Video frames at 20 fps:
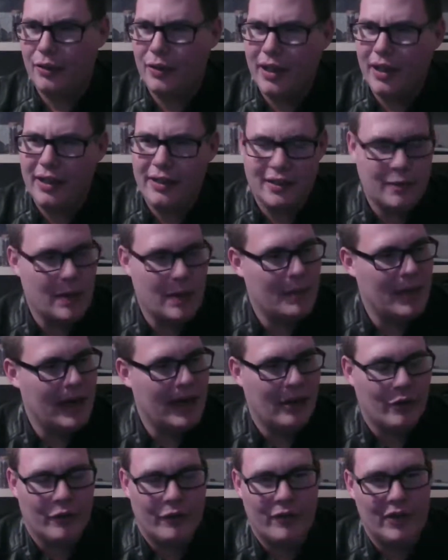Okay, this could be
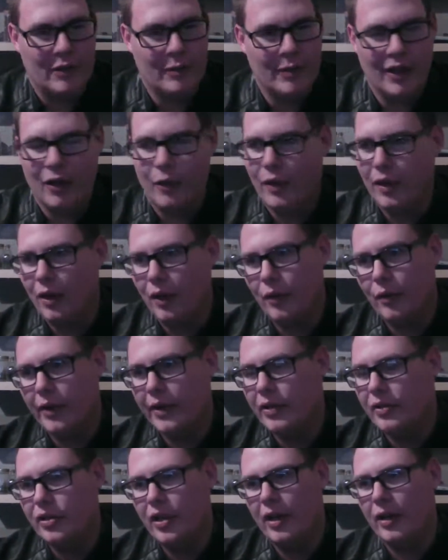male or female. We don't
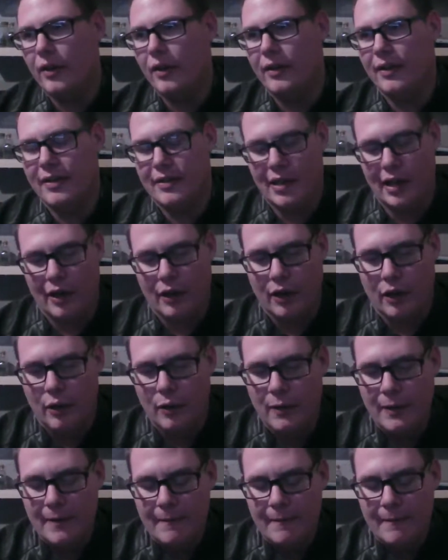read gender in the tarot.